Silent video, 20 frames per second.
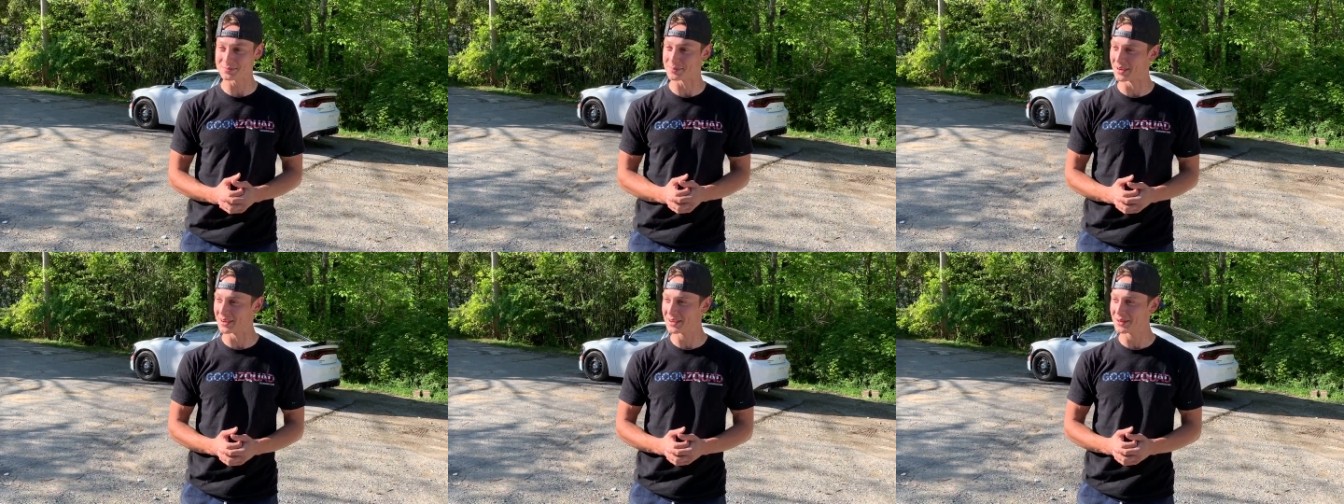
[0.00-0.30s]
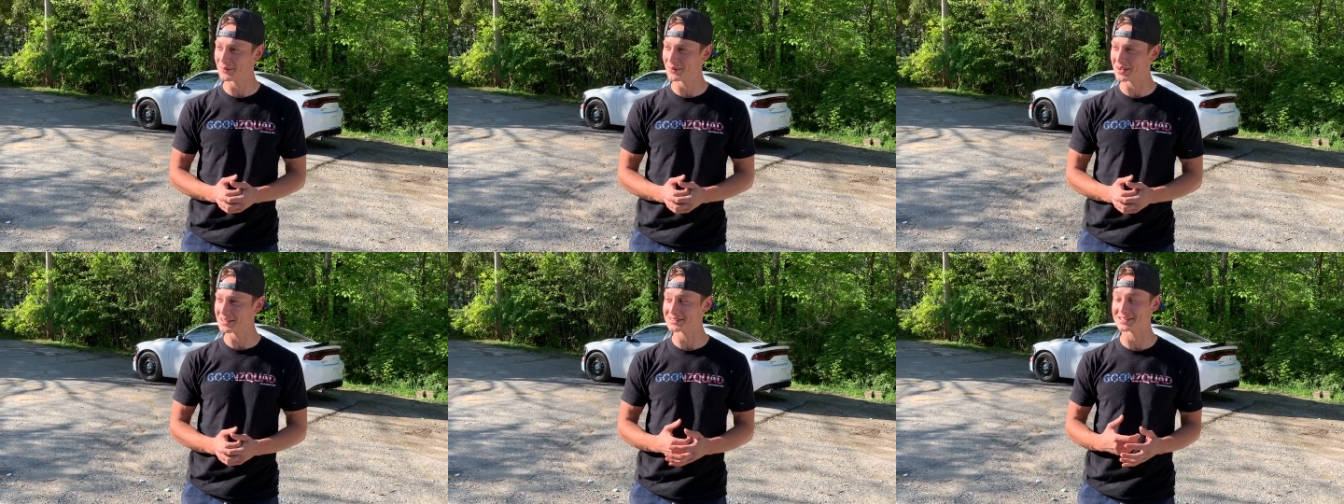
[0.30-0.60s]
But
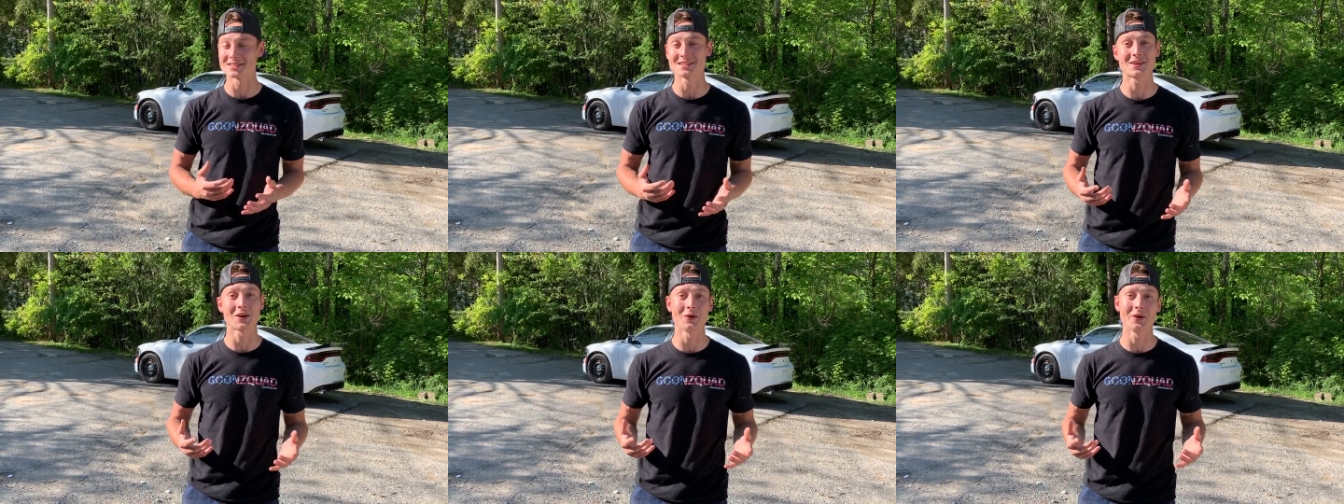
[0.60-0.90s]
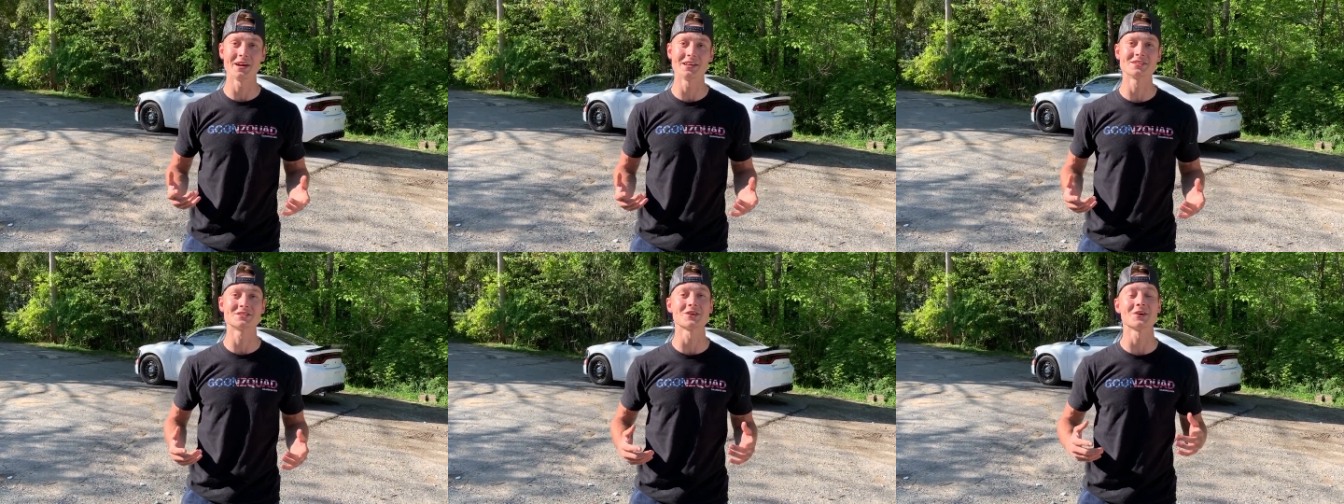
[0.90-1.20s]
anyways, let's go
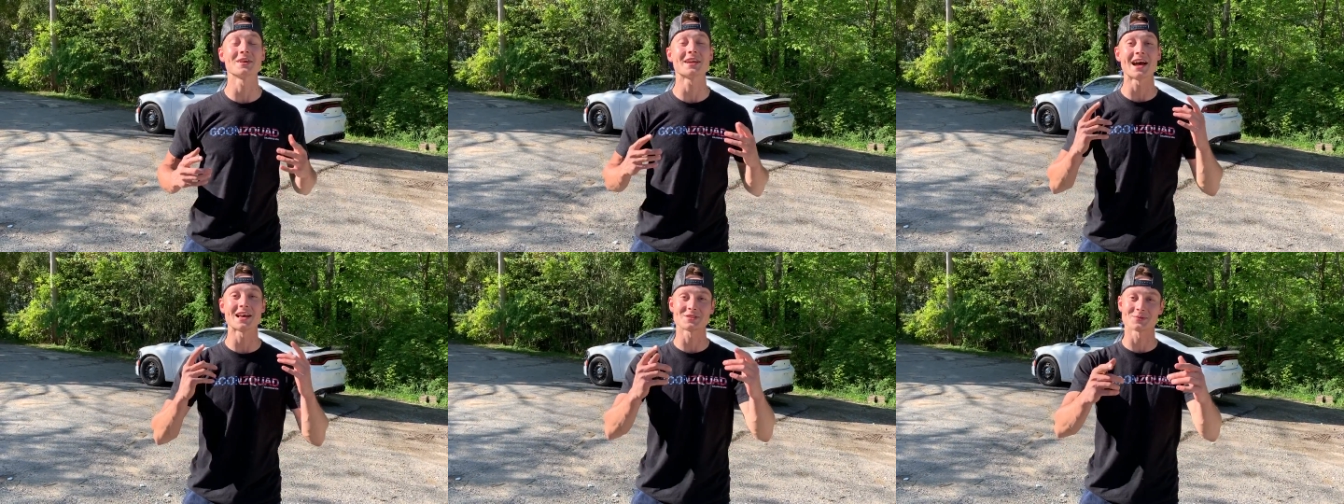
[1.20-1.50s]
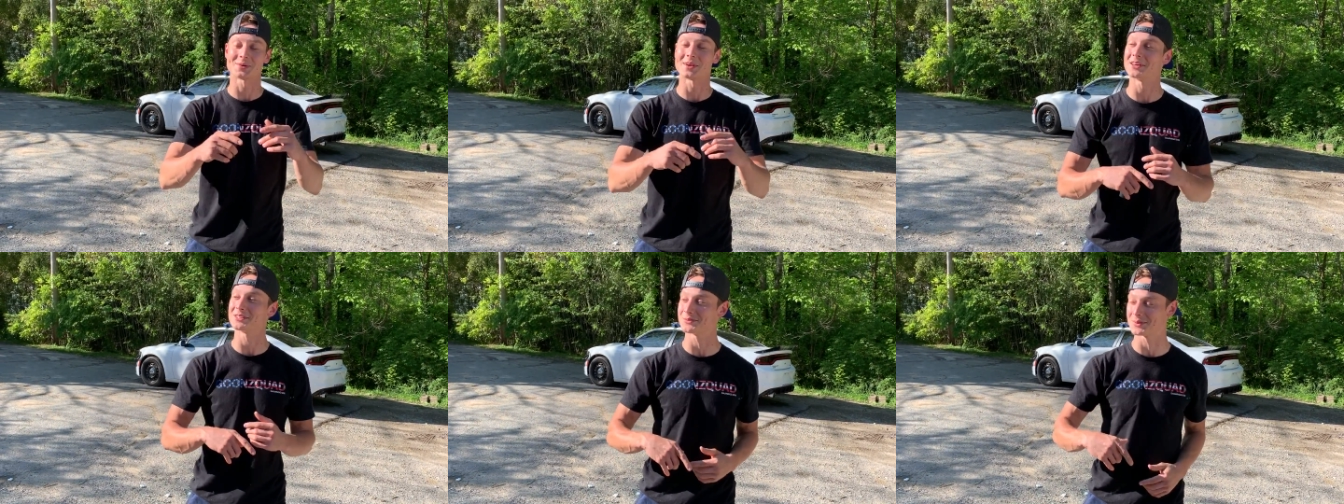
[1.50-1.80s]
ahead and show you guys
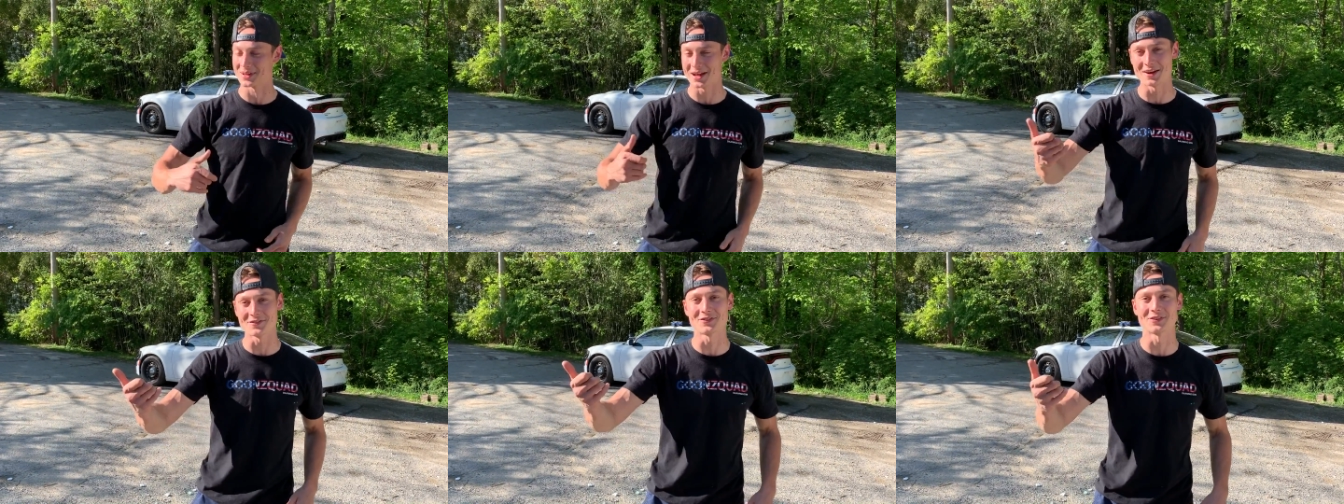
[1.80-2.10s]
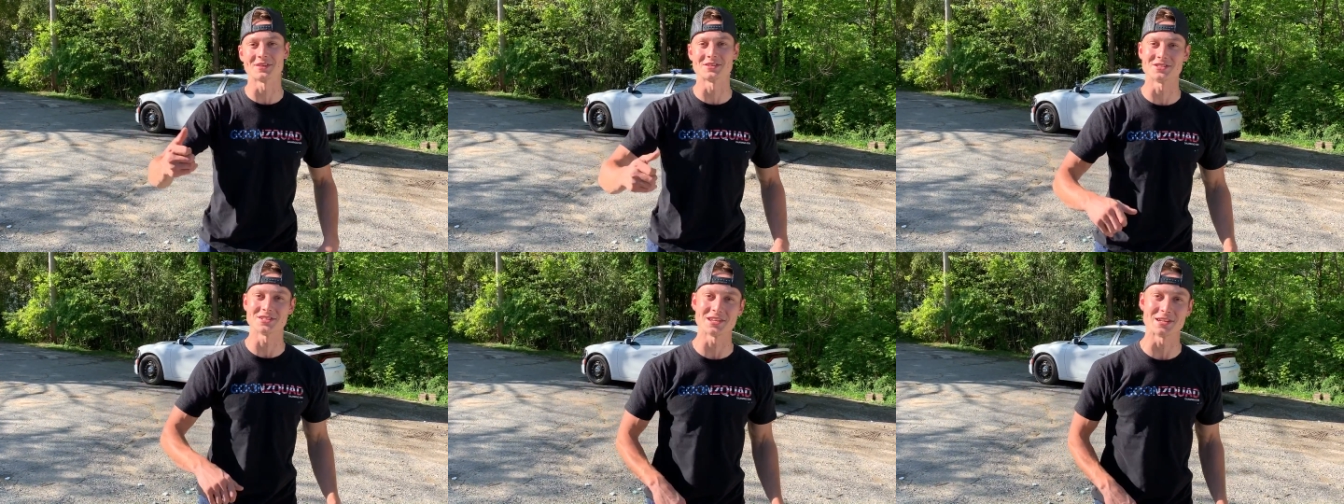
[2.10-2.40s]
what else we got for
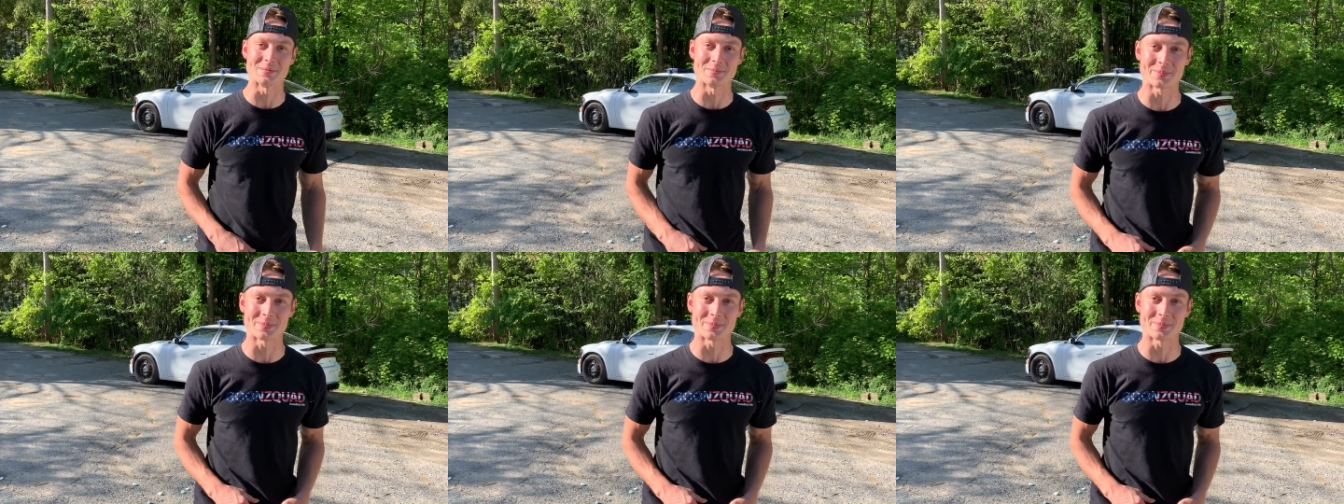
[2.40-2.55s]
the Jeep.